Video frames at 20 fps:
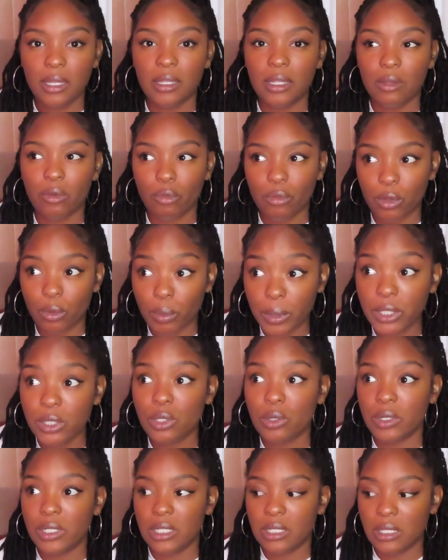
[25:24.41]
the
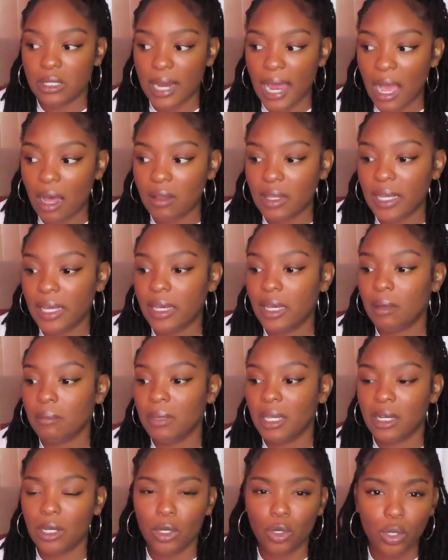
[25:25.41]
resources and how they
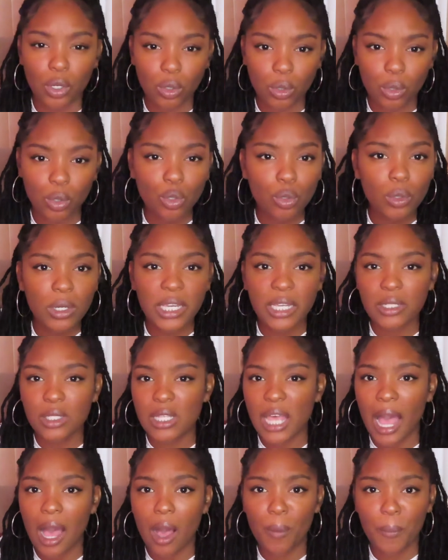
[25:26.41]
come in and who
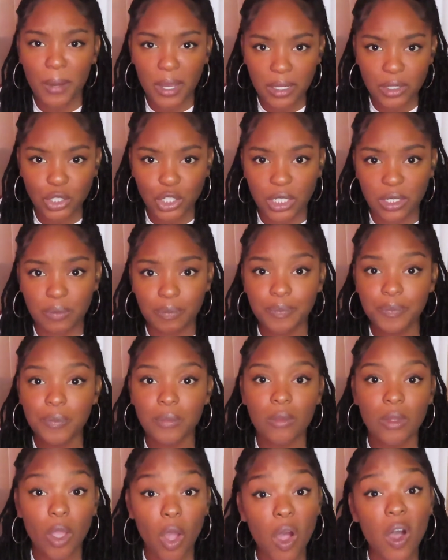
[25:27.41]
gets how much and
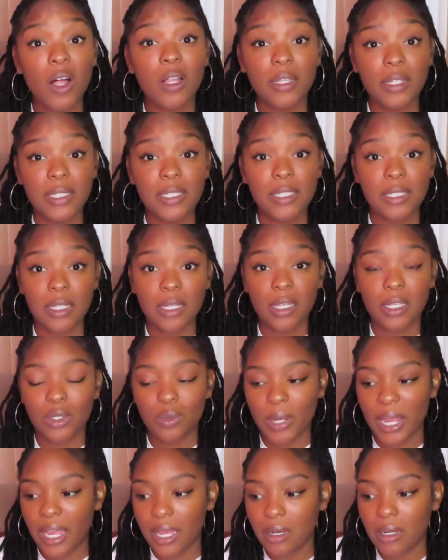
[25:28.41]
all these things,
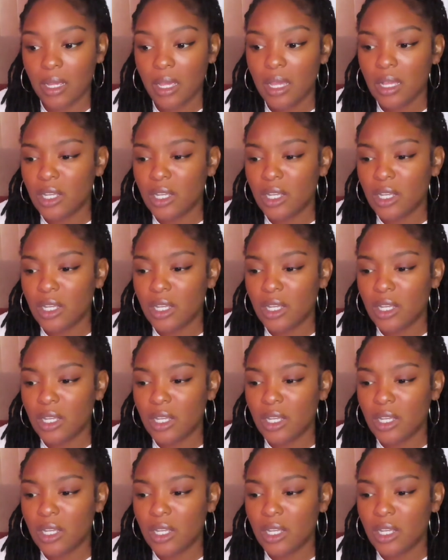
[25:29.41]
right?